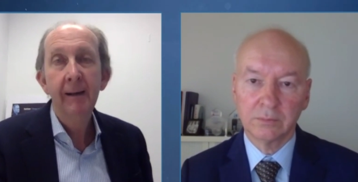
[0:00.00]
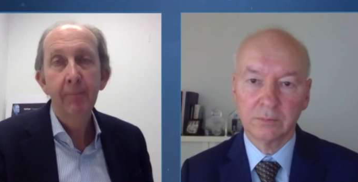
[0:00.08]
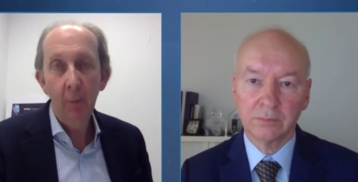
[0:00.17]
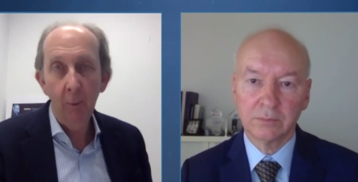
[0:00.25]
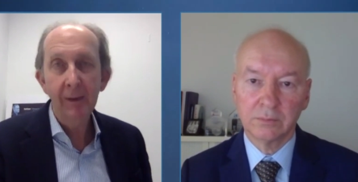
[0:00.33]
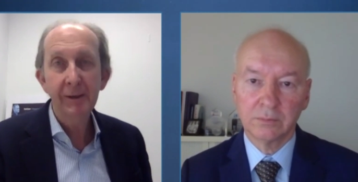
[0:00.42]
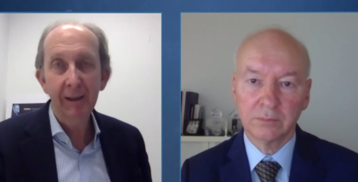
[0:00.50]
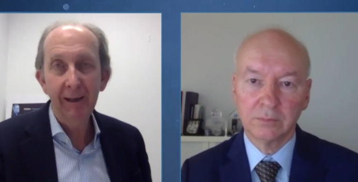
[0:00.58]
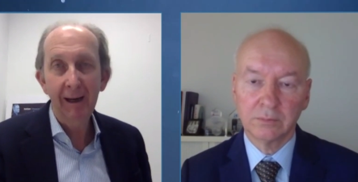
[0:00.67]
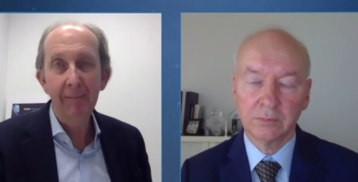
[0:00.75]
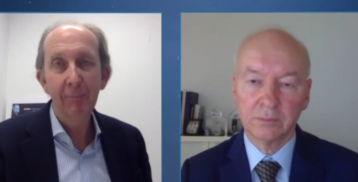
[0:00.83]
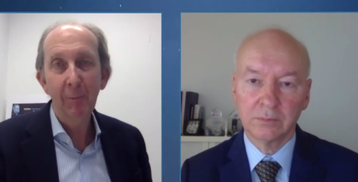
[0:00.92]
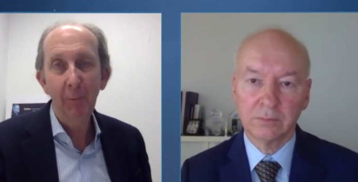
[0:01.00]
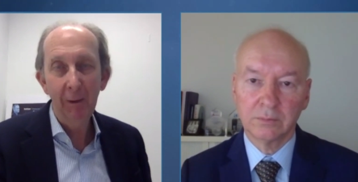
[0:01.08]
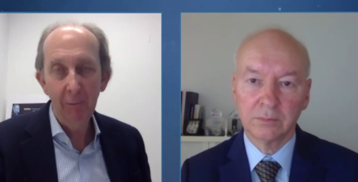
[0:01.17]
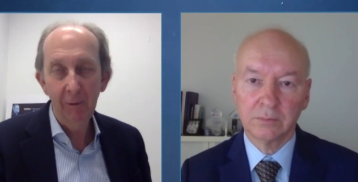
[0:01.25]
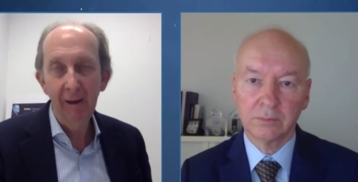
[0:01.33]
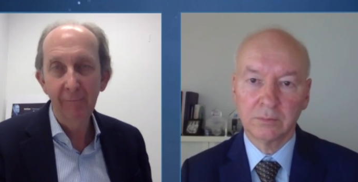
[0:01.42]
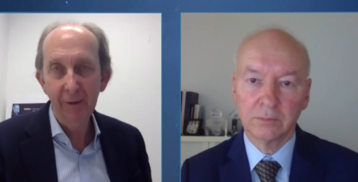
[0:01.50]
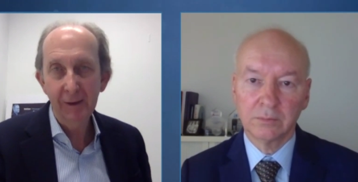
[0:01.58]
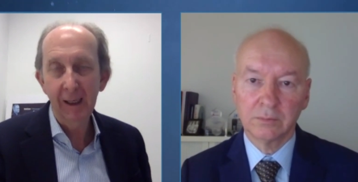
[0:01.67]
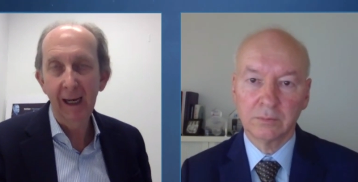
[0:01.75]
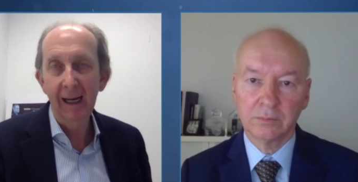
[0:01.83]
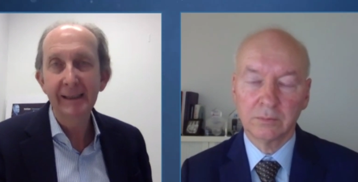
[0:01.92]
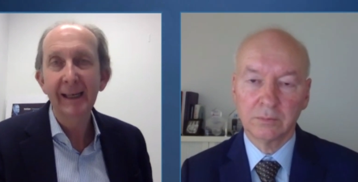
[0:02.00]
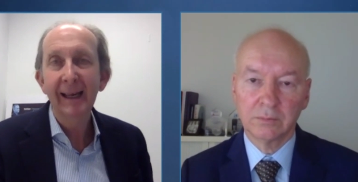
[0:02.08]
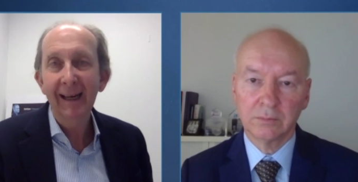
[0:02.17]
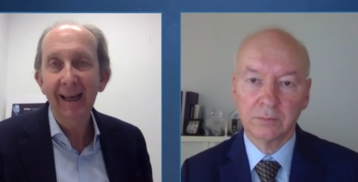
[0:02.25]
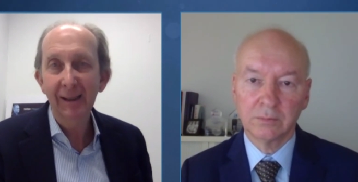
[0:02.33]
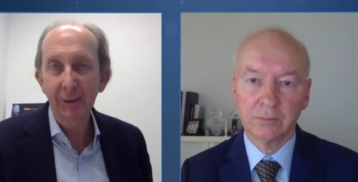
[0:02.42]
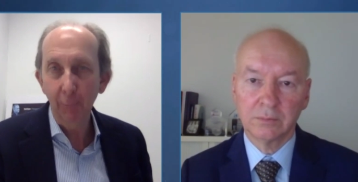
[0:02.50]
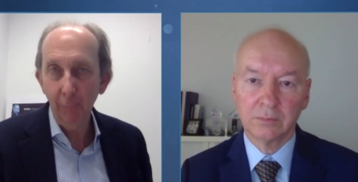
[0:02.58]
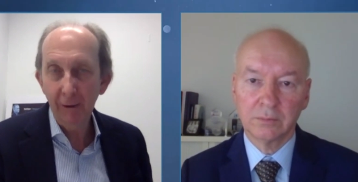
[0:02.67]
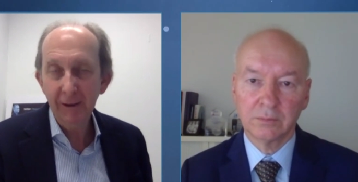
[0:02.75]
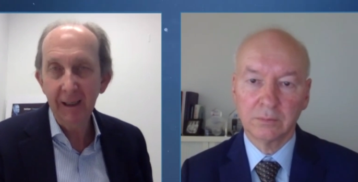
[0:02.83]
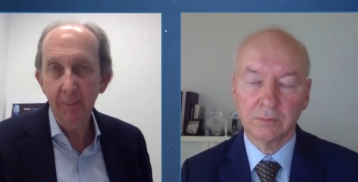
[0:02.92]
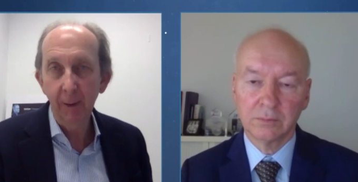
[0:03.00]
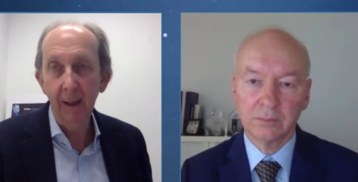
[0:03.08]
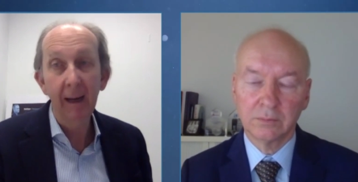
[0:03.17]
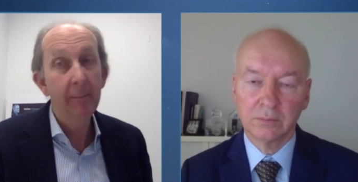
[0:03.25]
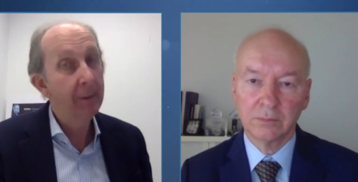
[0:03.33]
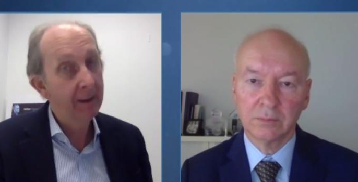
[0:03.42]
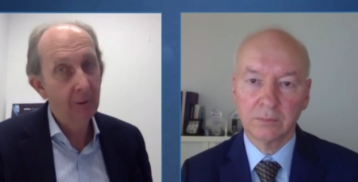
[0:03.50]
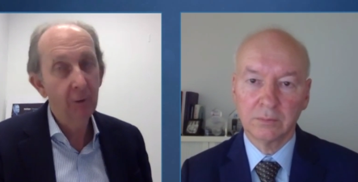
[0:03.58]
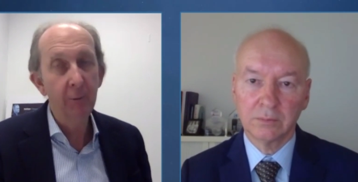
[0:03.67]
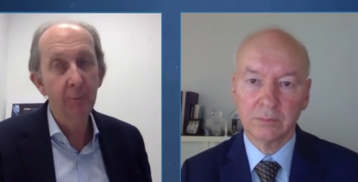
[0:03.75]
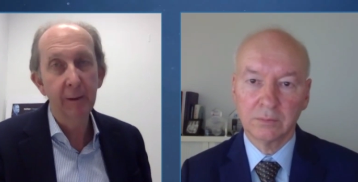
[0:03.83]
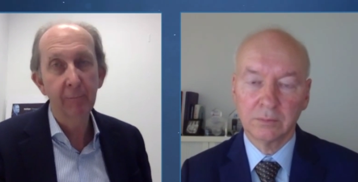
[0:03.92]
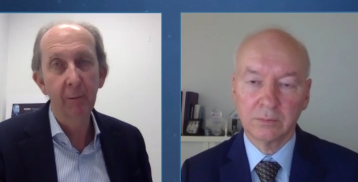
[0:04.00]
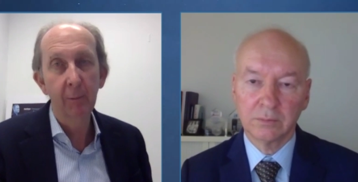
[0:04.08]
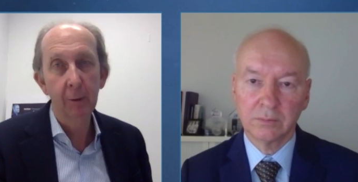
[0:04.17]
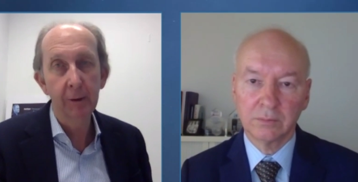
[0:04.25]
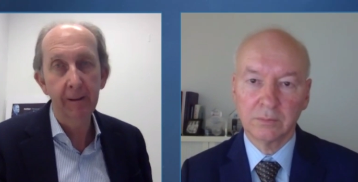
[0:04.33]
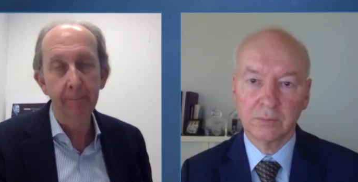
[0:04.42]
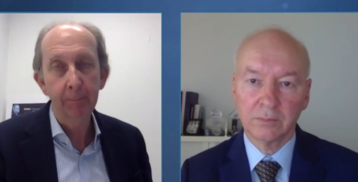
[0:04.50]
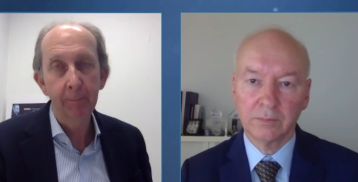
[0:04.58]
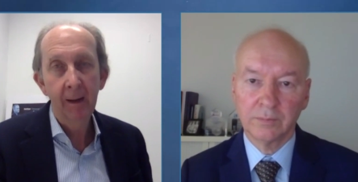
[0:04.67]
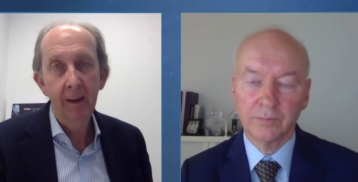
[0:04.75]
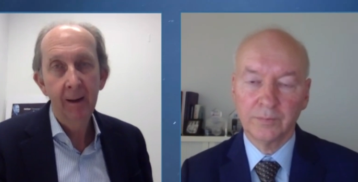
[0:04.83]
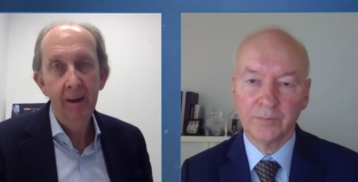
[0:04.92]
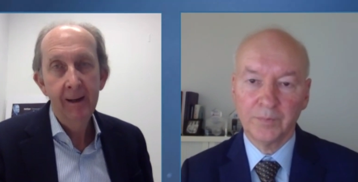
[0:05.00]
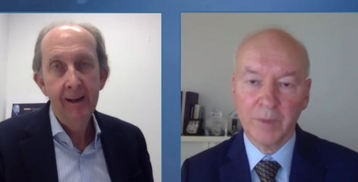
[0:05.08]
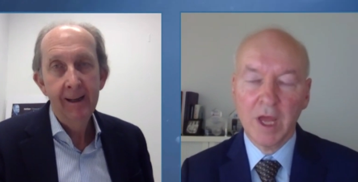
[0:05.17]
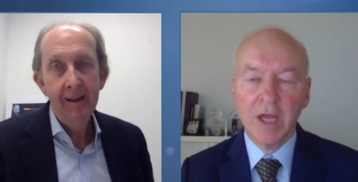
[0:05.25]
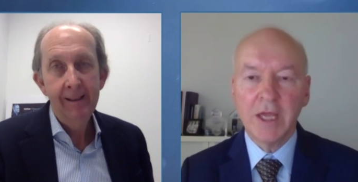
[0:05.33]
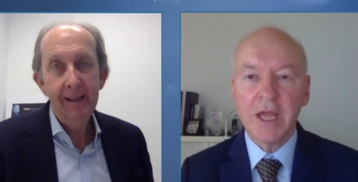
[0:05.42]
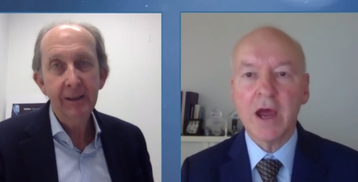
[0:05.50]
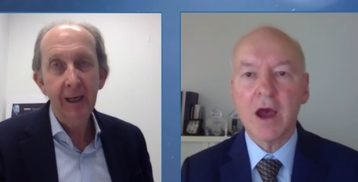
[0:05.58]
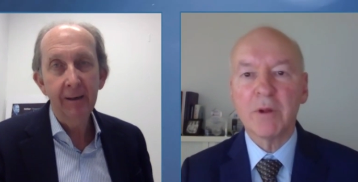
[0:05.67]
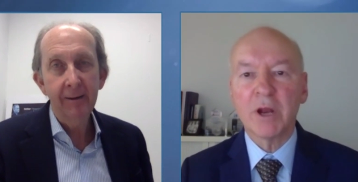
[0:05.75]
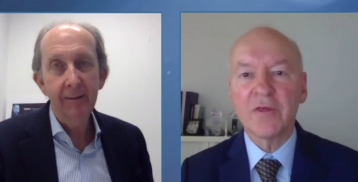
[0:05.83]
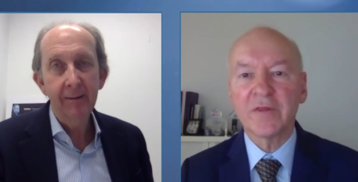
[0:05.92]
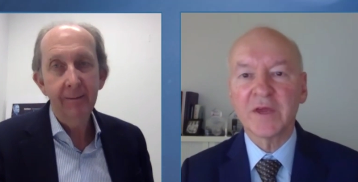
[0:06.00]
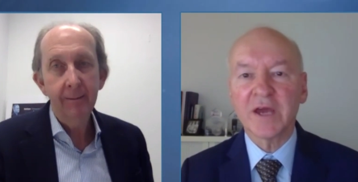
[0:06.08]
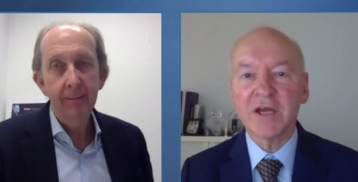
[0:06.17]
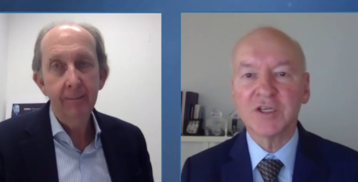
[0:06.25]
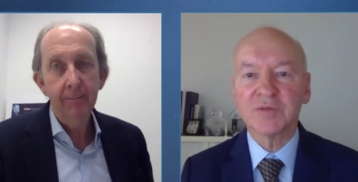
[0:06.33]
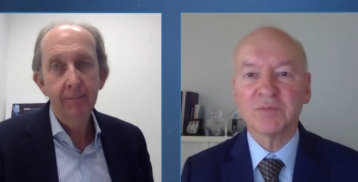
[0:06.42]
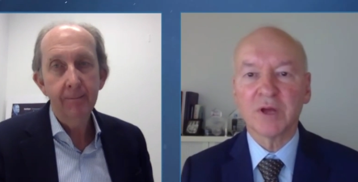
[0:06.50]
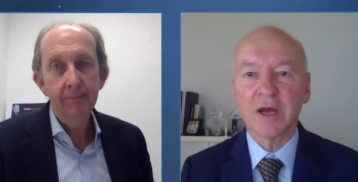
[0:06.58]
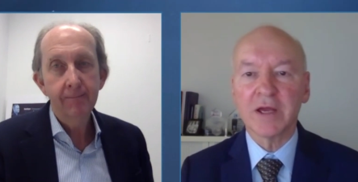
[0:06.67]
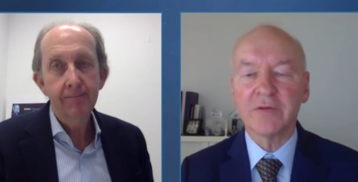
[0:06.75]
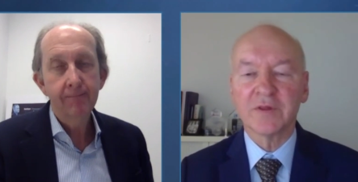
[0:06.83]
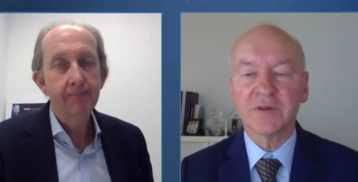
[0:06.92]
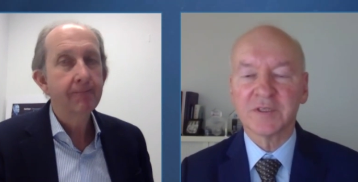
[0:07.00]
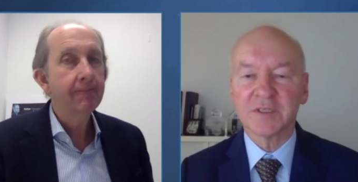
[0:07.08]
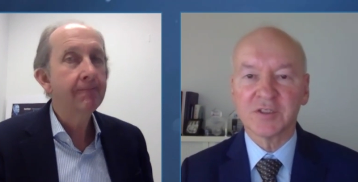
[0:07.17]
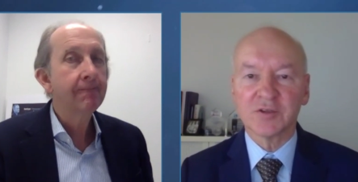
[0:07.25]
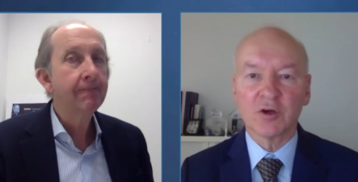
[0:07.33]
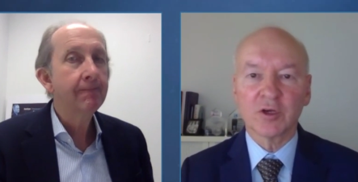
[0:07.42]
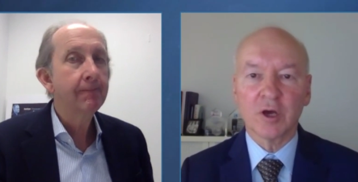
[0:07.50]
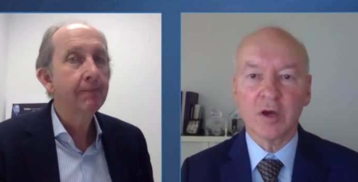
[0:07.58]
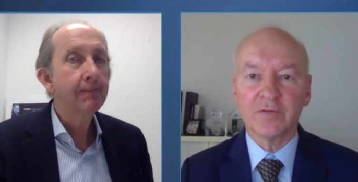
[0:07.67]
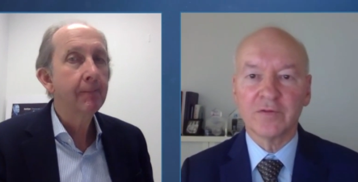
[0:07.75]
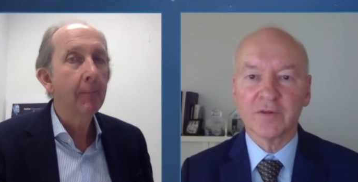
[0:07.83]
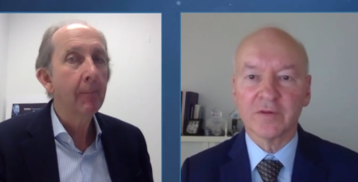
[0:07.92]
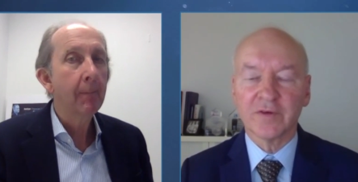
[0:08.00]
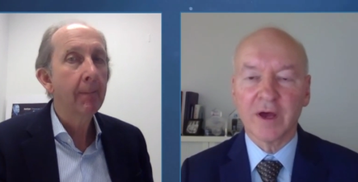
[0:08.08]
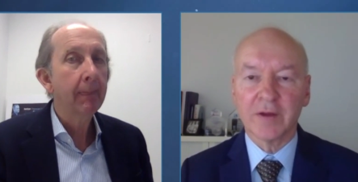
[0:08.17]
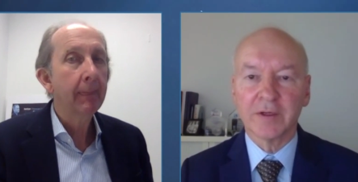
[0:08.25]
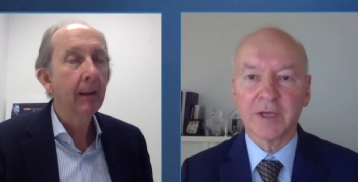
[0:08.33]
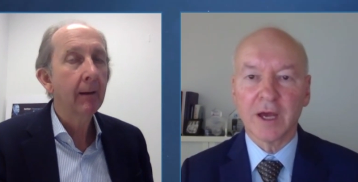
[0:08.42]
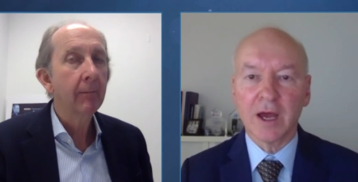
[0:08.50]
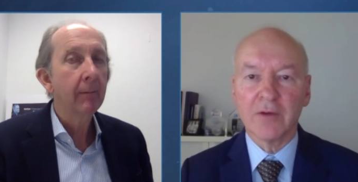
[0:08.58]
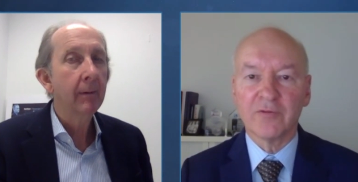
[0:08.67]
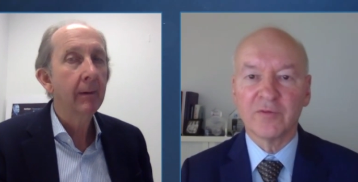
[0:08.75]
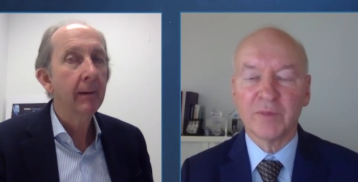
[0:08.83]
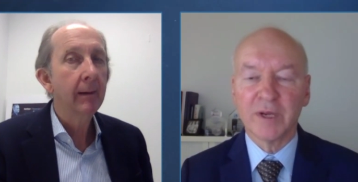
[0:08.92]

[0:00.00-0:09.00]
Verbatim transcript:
Speaker 1: But once again, we will emphasize it is a risky play, but it could be rewarding yeah, I, mean,
Speaker 2: I think the Asia play that's the stock code for the fund uh, from